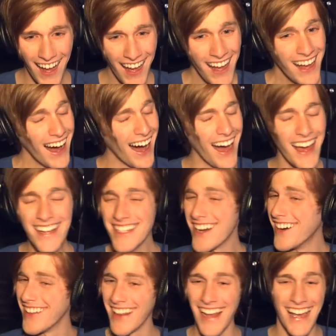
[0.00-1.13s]
I
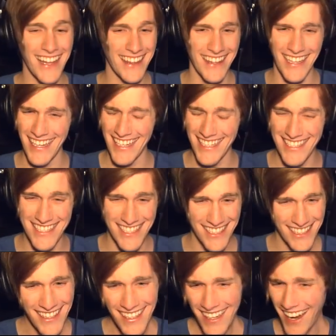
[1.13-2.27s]
don't like this.
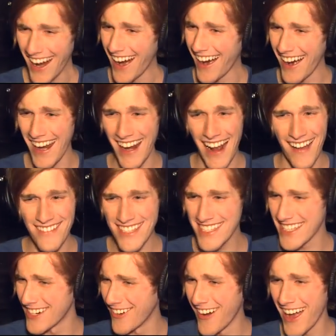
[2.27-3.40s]
Alright, I'm just
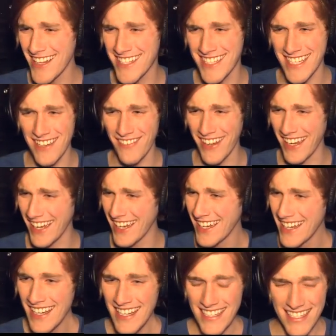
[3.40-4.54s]
gonna watch T V.
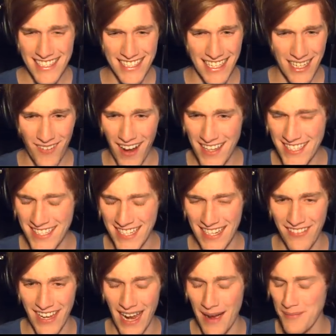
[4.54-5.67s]
Just gonna watch T
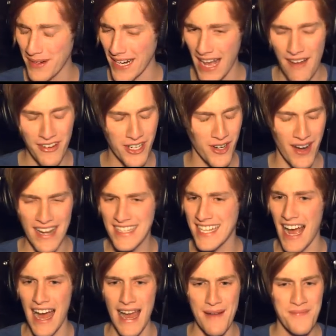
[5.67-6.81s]
V. I'm gonna have a great
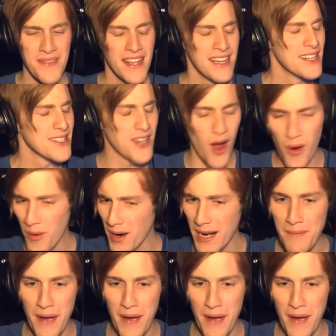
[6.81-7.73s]
time. Don't worry